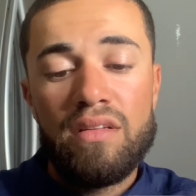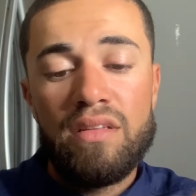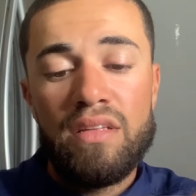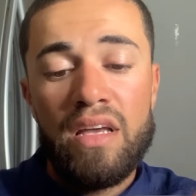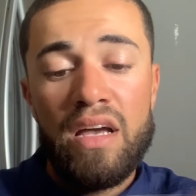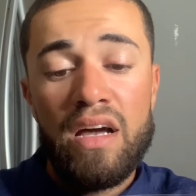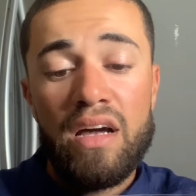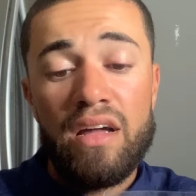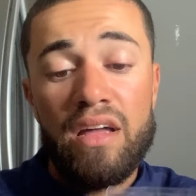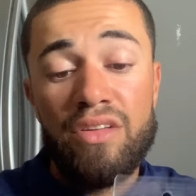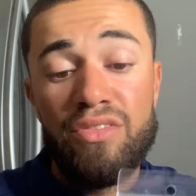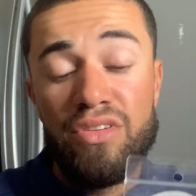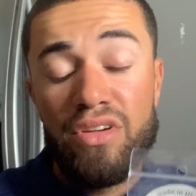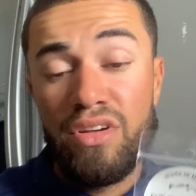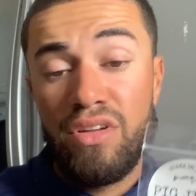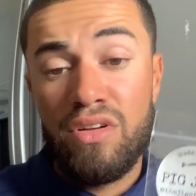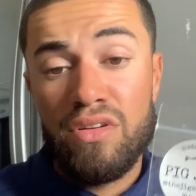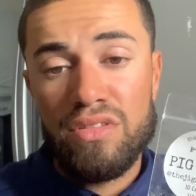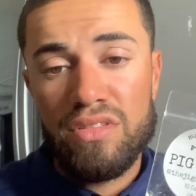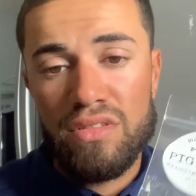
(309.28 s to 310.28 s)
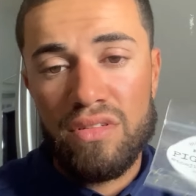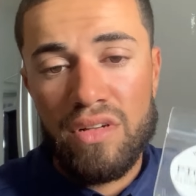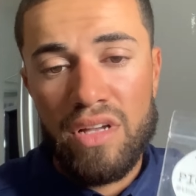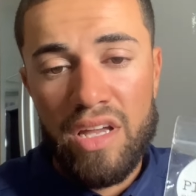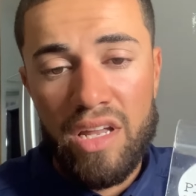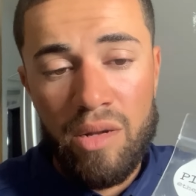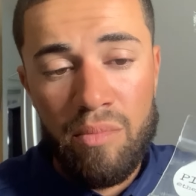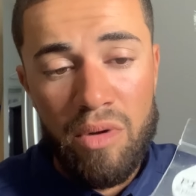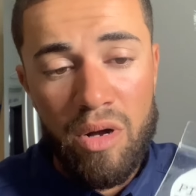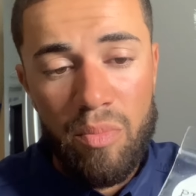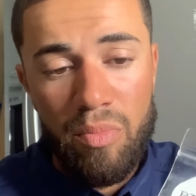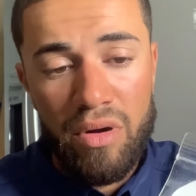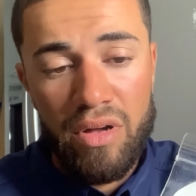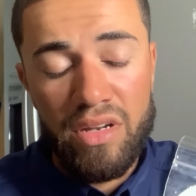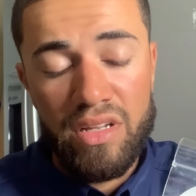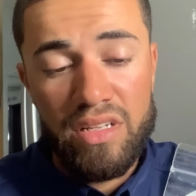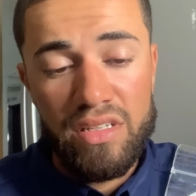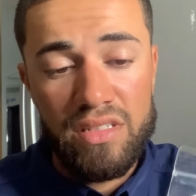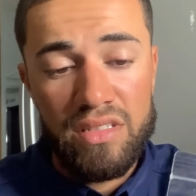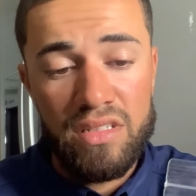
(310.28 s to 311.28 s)
Yeah, and you can also hit him up
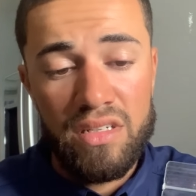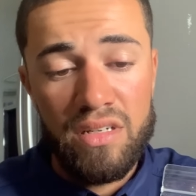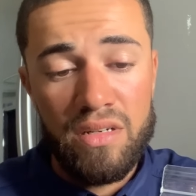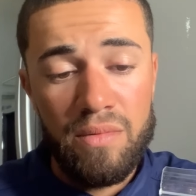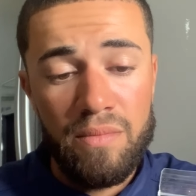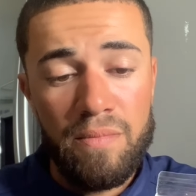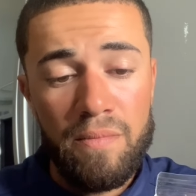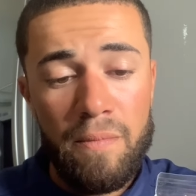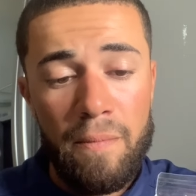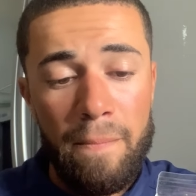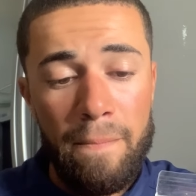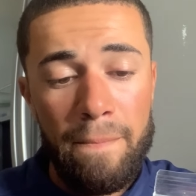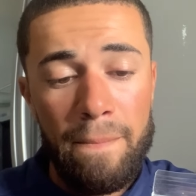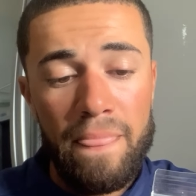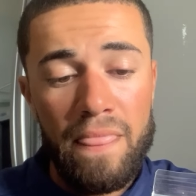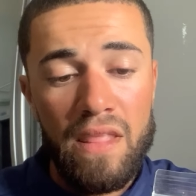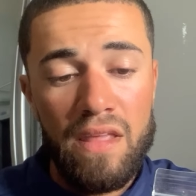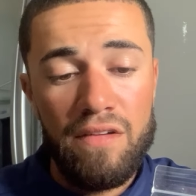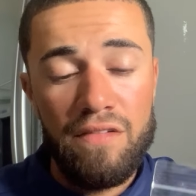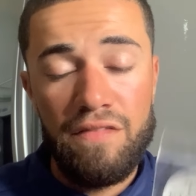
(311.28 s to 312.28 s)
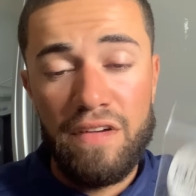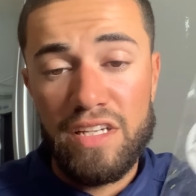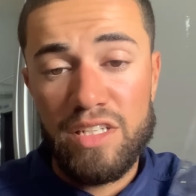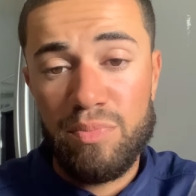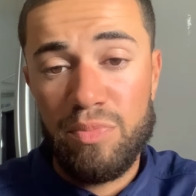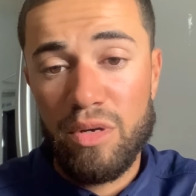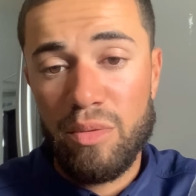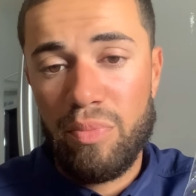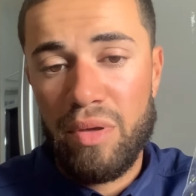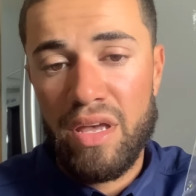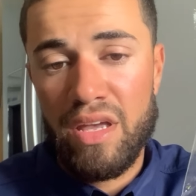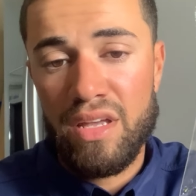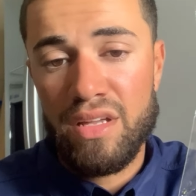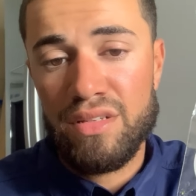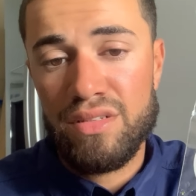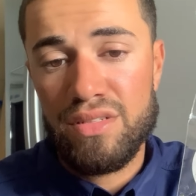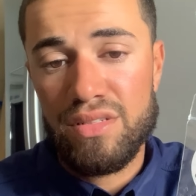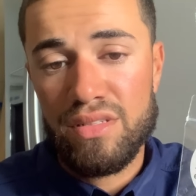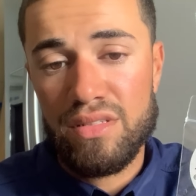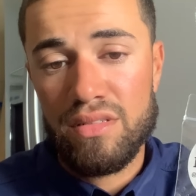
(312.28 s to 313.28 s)
on his Facebook
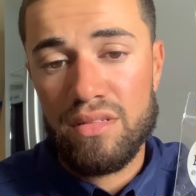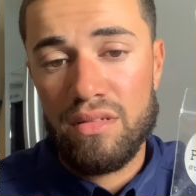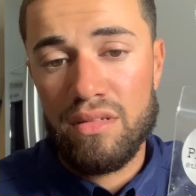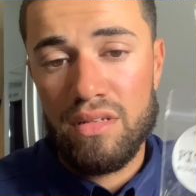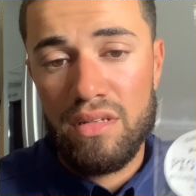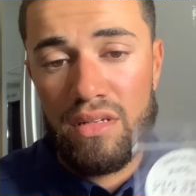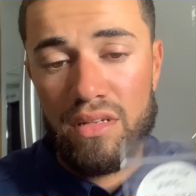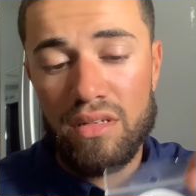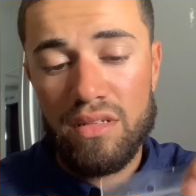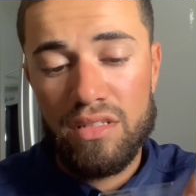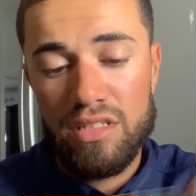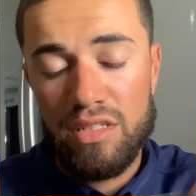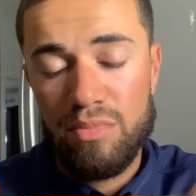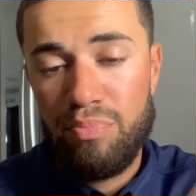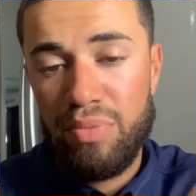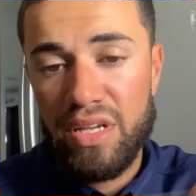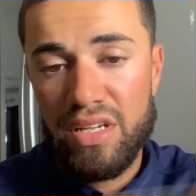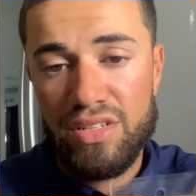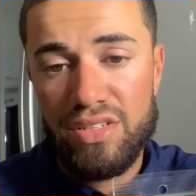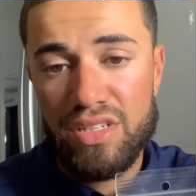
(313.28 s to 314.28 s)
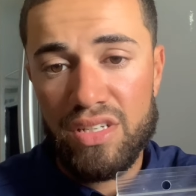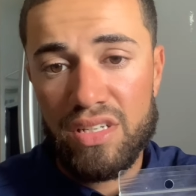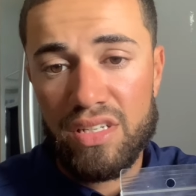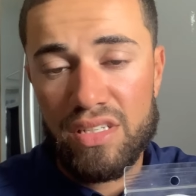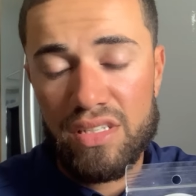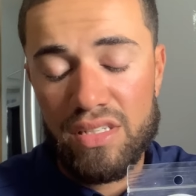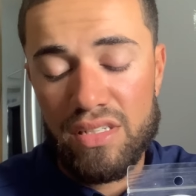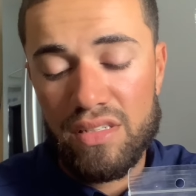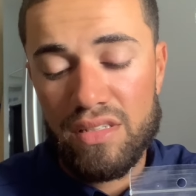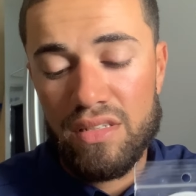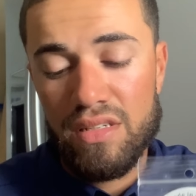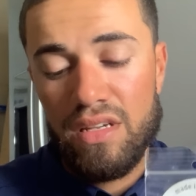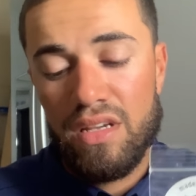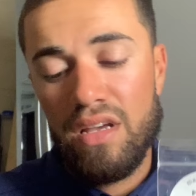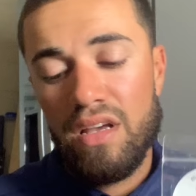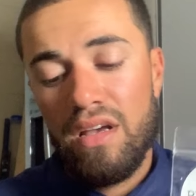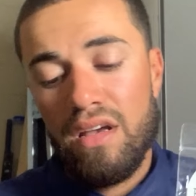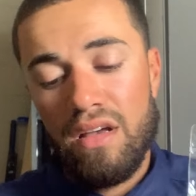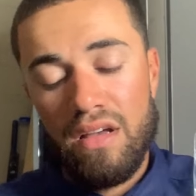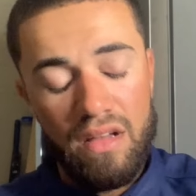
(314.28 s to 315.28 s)
page. It's Pigjigs,
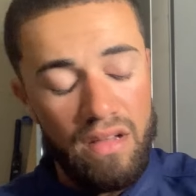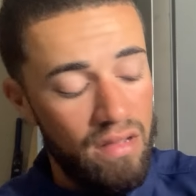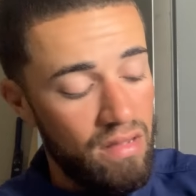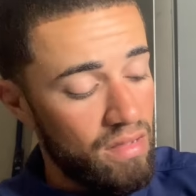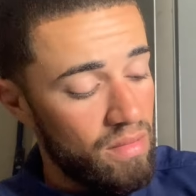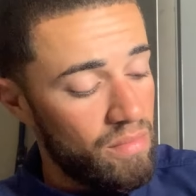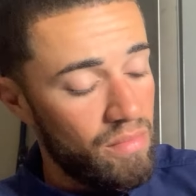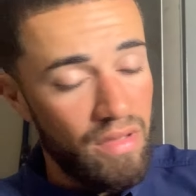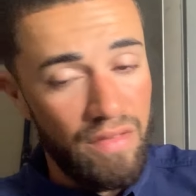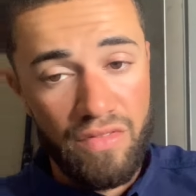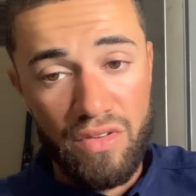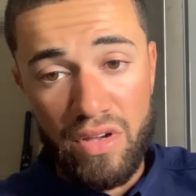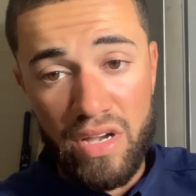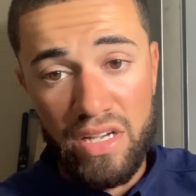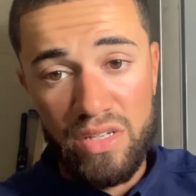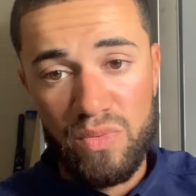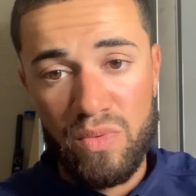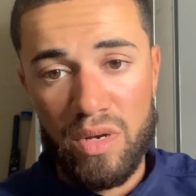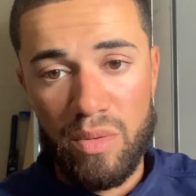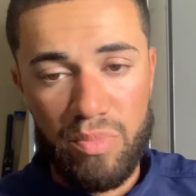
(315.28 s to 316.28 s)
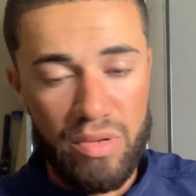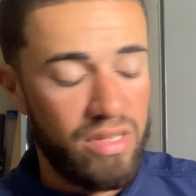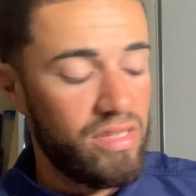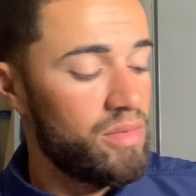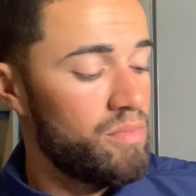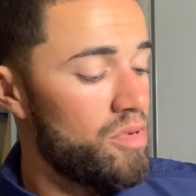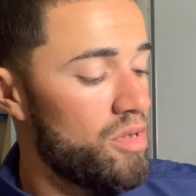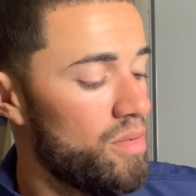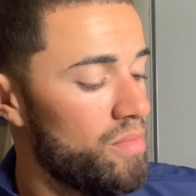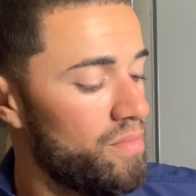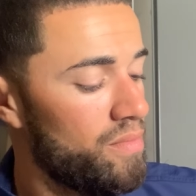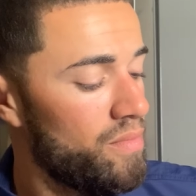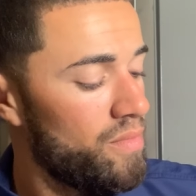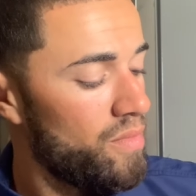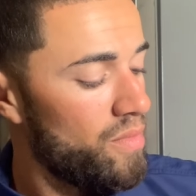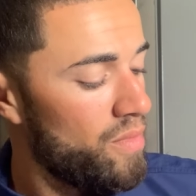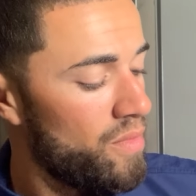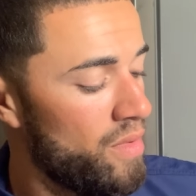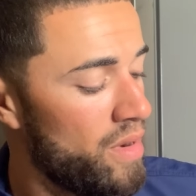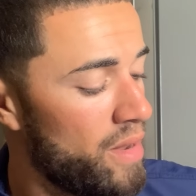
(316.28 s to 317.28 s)
if you guys want to pick some up,
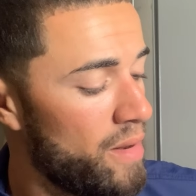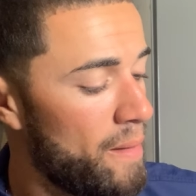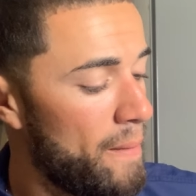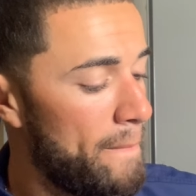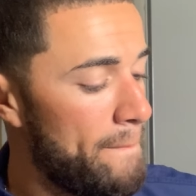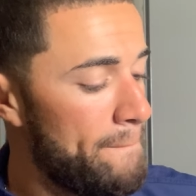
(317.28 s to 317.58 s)
right?